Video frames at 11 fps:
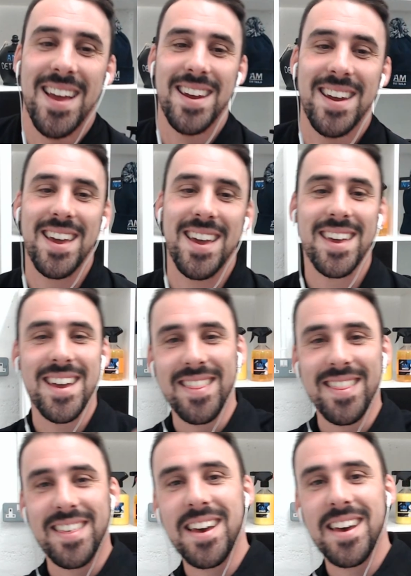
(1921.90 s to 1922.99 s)
Nick in
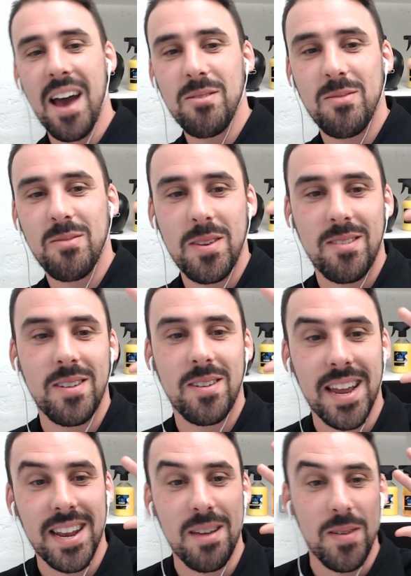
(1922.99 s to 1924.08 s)
the house, Mr.
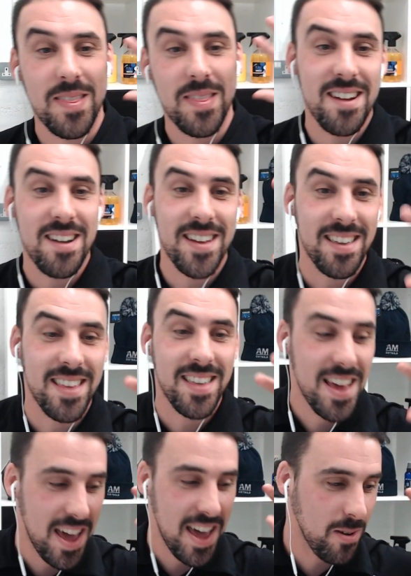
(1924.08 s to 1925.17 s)
Nick Niven, there he is.
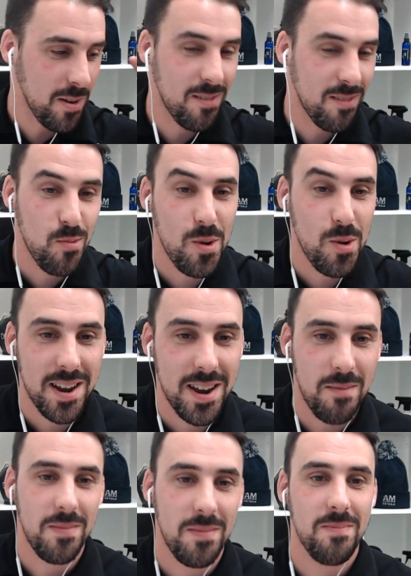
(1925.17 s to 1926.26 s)
He must have woken
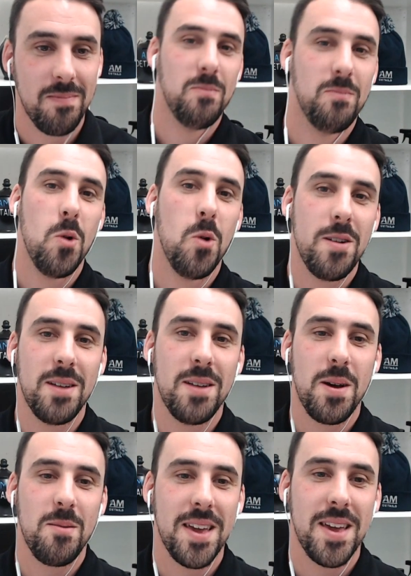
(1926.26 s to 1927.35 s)
up worried
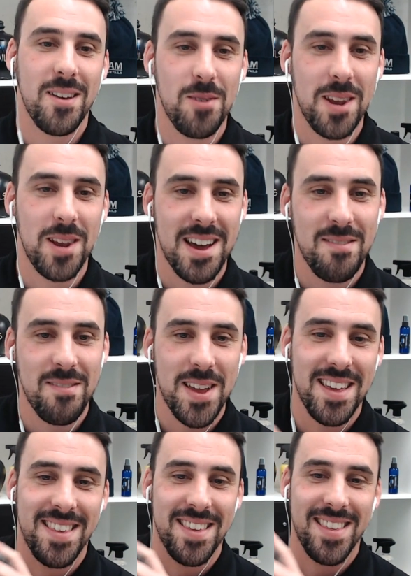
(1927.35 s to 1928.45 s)
about me going live in
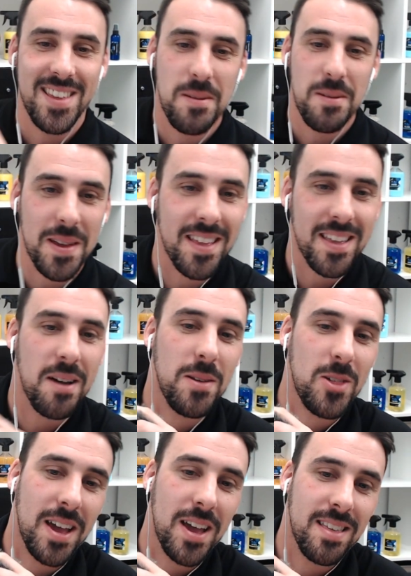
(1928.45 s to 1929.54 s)
his sleep and come and
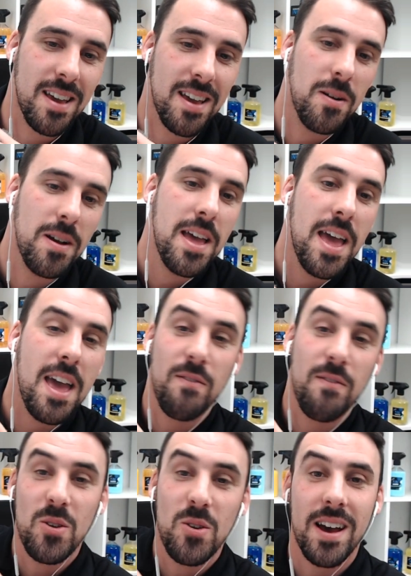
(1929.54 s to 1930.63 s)
checked us out. If
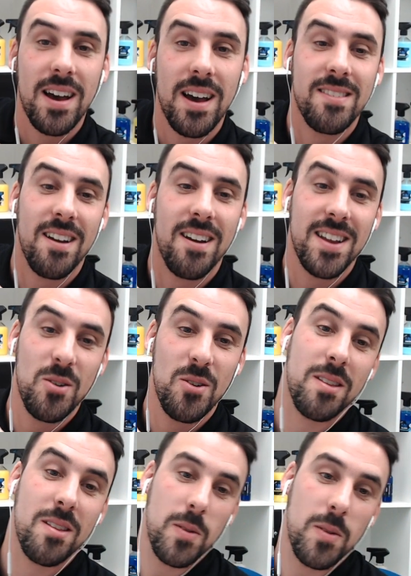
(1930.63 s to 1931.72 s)
you guys are needing
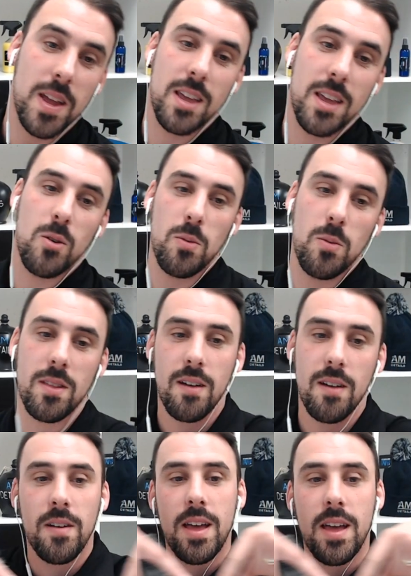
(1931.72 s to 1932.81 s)
hooked up with any YouTube
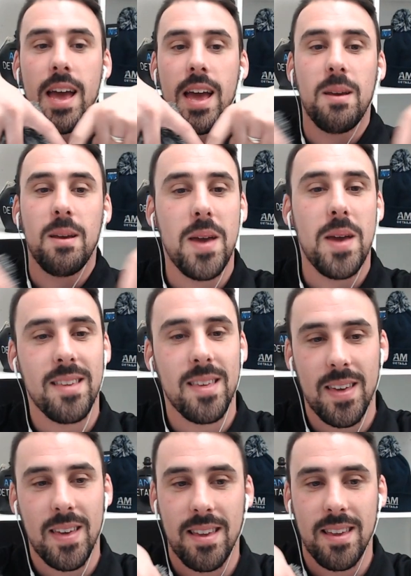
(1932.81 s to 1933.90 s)
stuff, any amazing
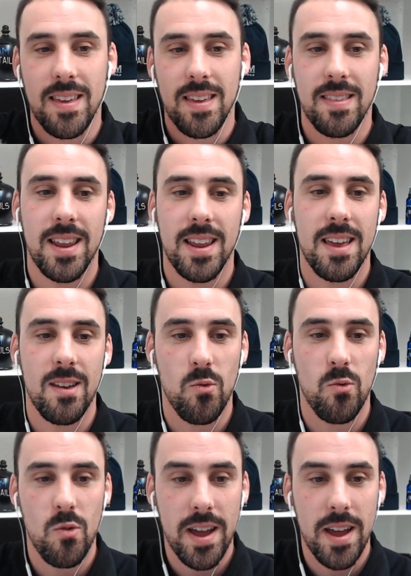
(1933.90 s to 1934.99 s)
things like this, then he is
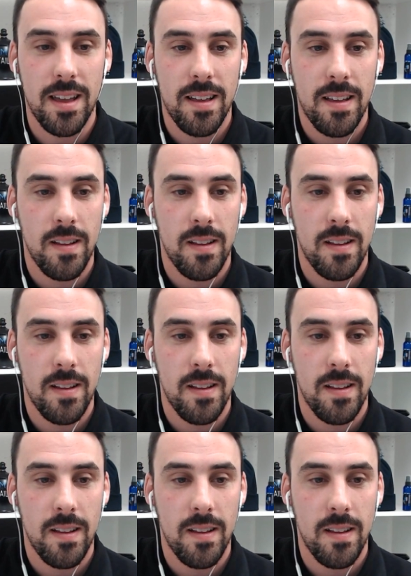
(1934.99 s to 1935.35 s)
right